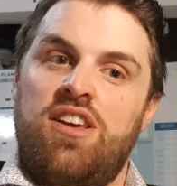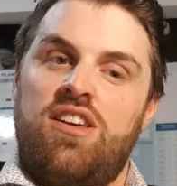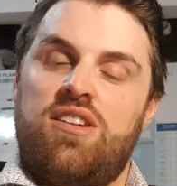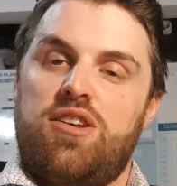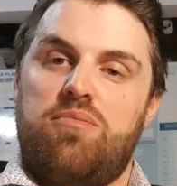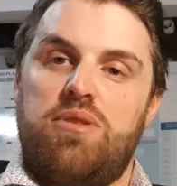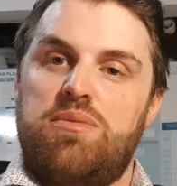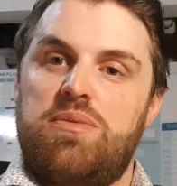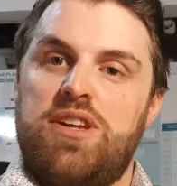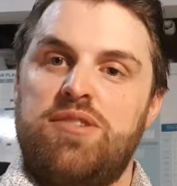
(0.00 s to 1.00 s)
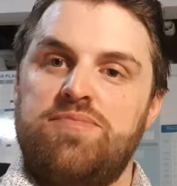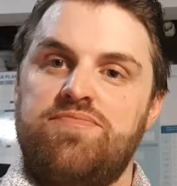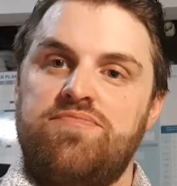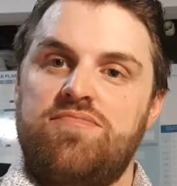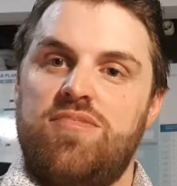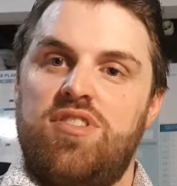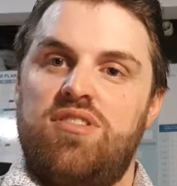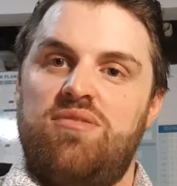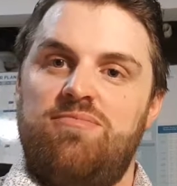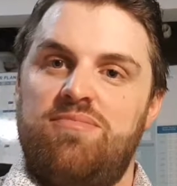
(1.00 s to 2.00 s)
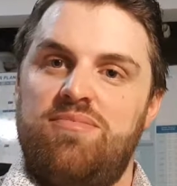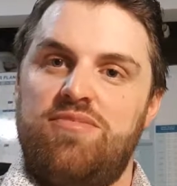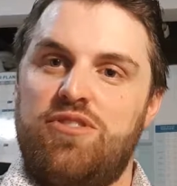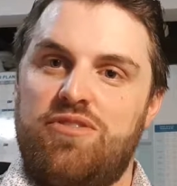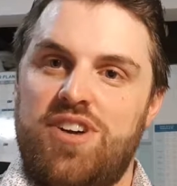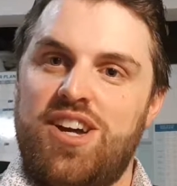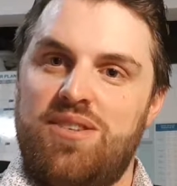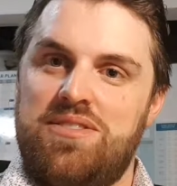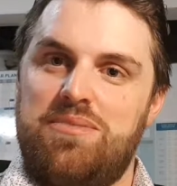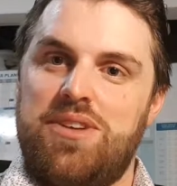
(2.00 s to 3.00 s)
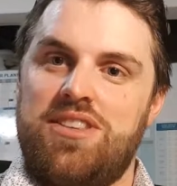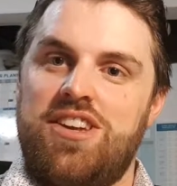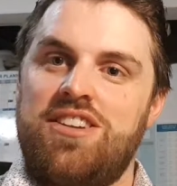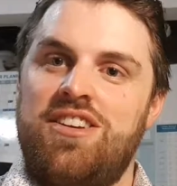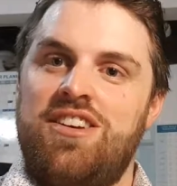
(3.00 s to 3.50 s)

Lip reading: I could probably talk for hours about that,